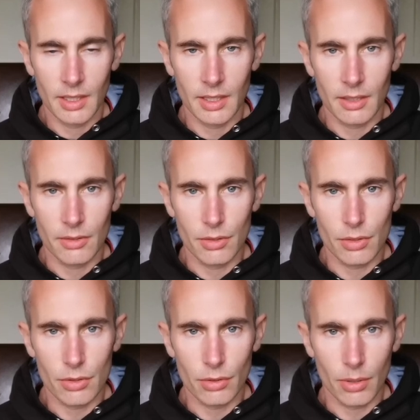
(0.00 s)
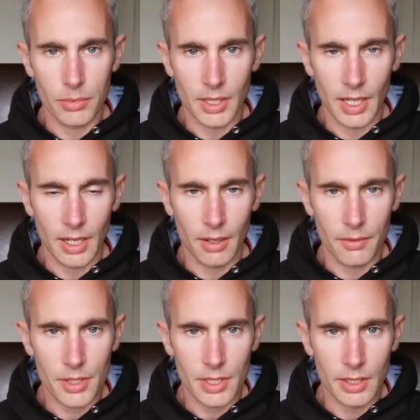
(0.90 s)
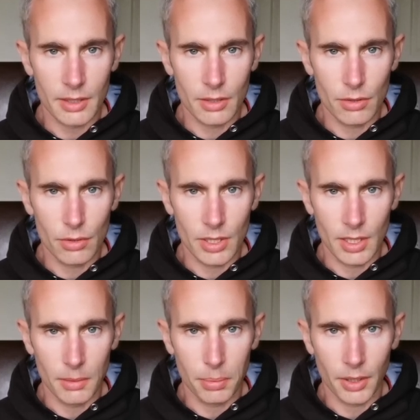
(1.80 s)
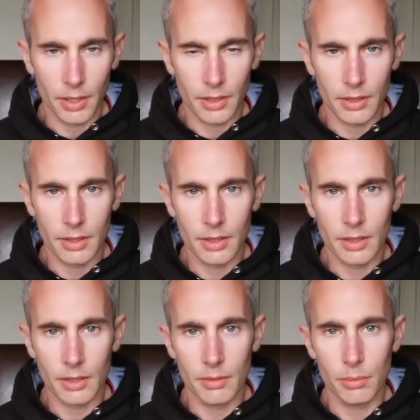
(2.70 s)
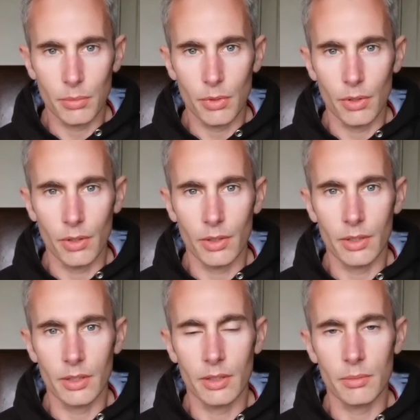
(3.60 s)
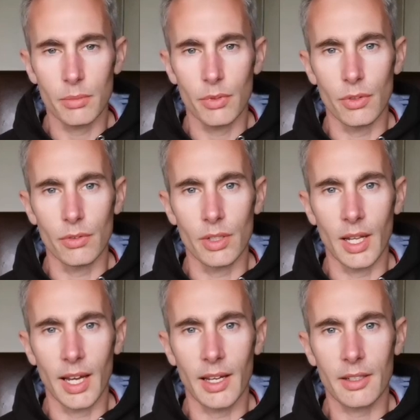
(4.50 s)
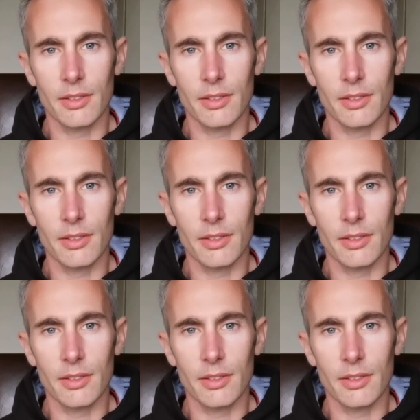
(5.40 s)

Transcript: And it can just drop down, sending you deeper and more relaxed.